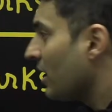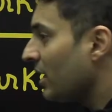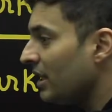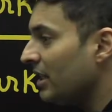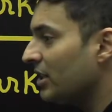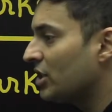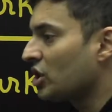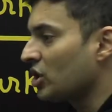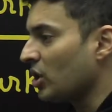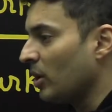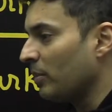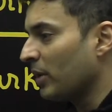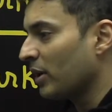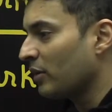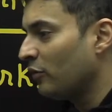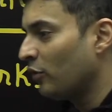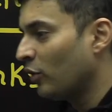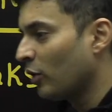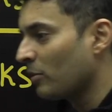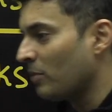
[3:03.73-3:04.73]
Each topic,
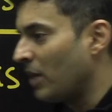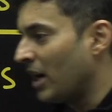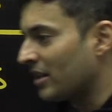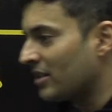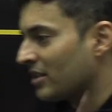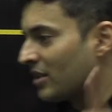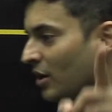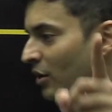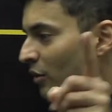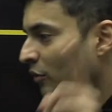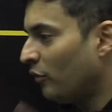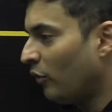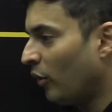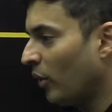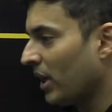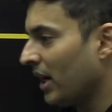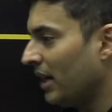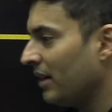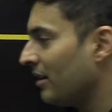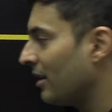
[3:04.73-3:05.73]
four marks,
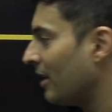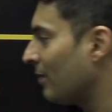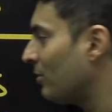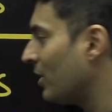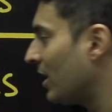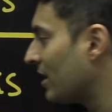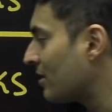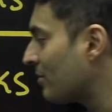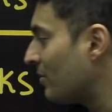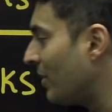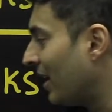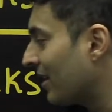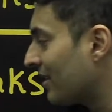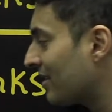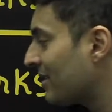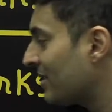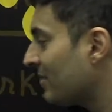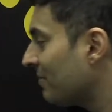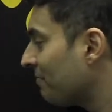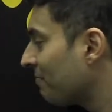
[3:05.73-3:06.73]
400 plus
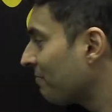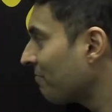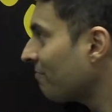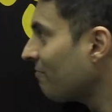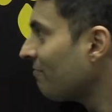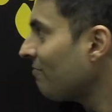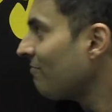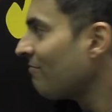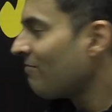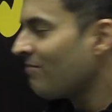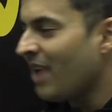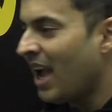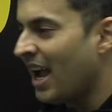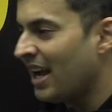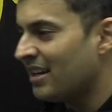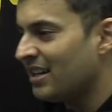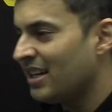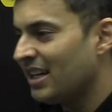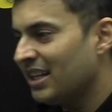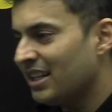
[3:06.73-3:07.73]
marks.
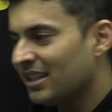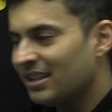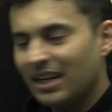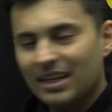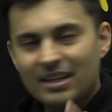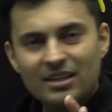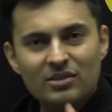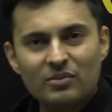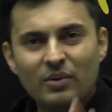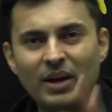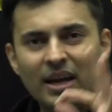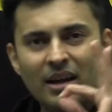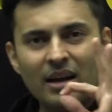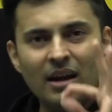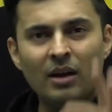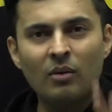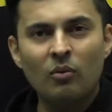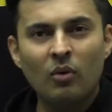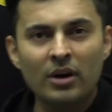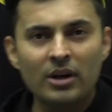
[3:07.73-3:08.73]
And that is why
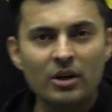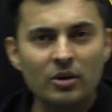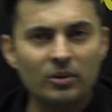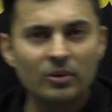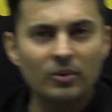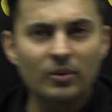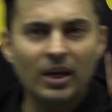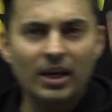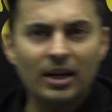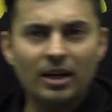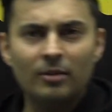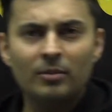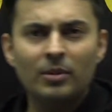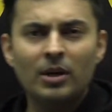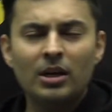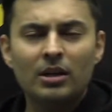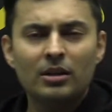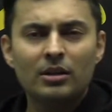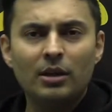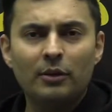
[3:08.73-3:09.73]
I want you to take up
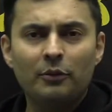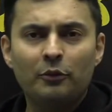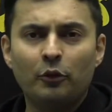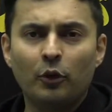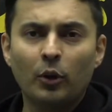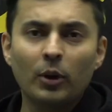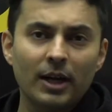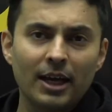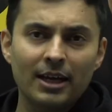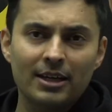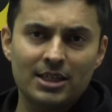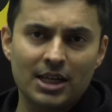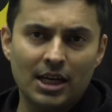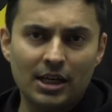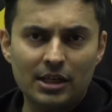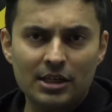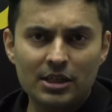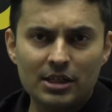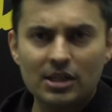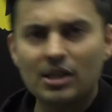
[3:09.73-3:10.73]
the four day
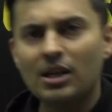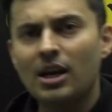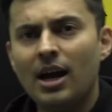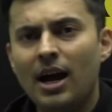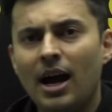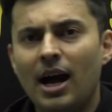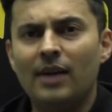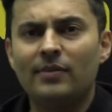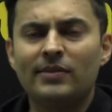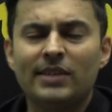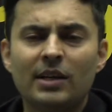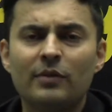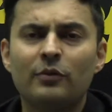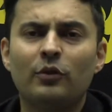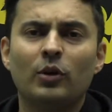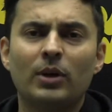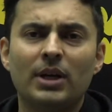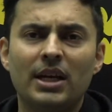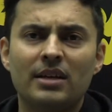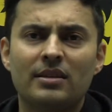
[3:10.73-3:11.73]
challenge. After
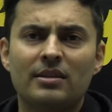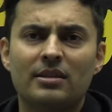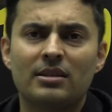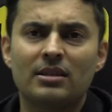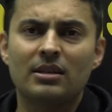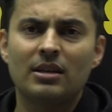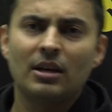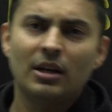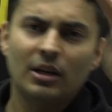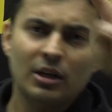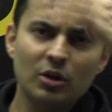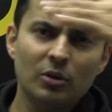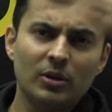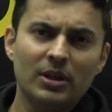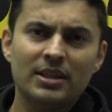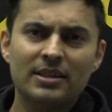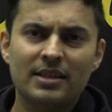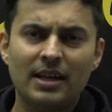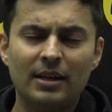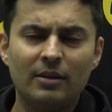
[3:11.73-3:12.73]
four days, you
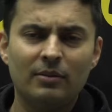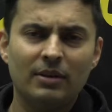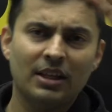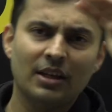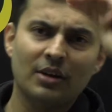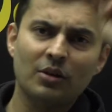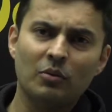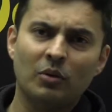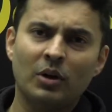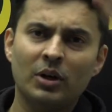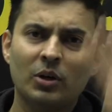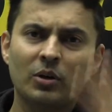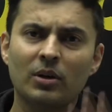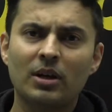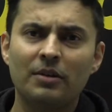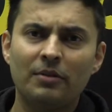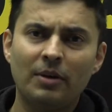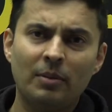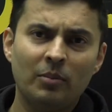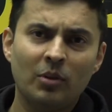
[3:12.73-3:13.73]
decide whether you want to
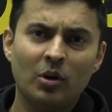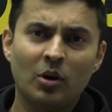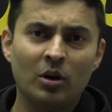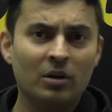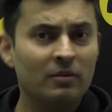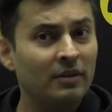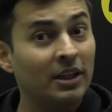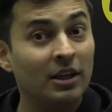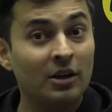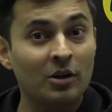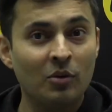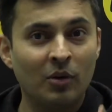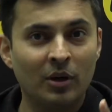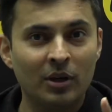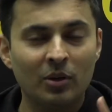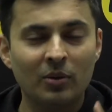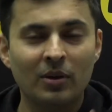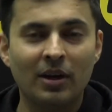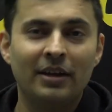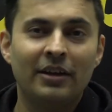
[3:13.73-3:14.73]
give up or whether you want
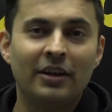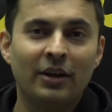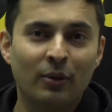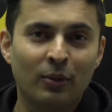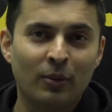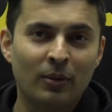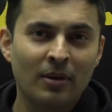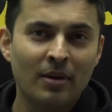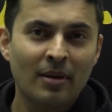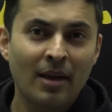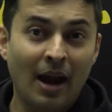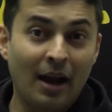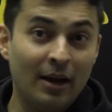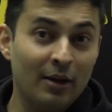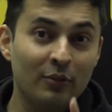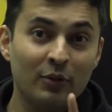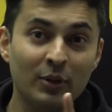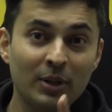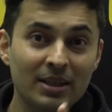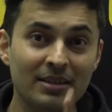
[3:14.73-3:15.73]
to continue. And
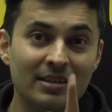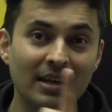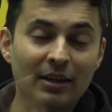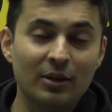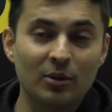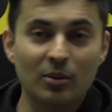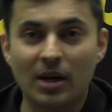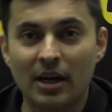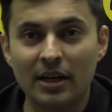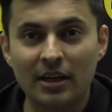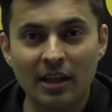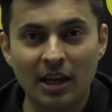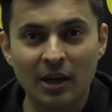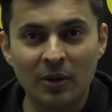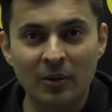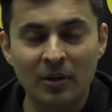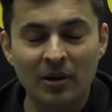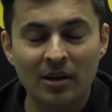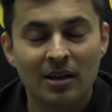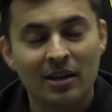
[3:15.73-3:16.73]
if you decide to continue,
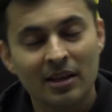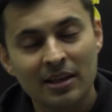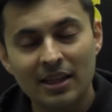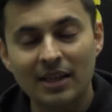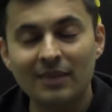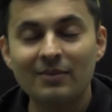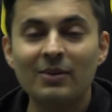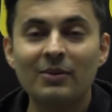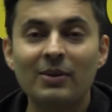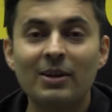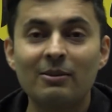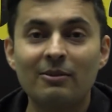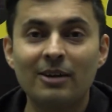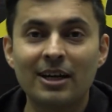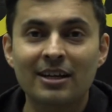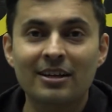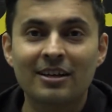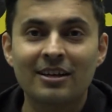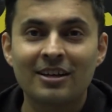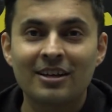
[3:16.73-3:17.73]
then we will
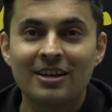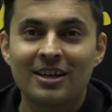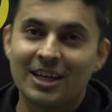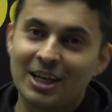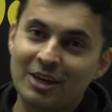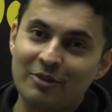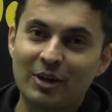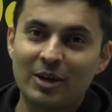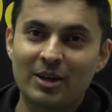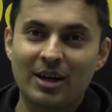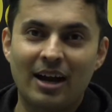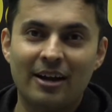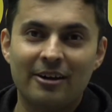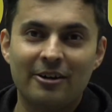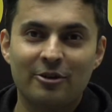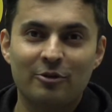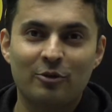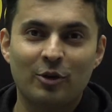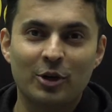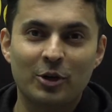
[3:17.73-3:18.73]
work even
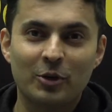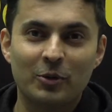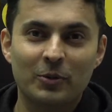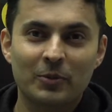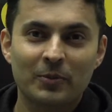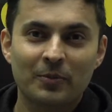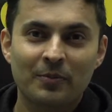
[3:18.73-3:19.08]
harder for you.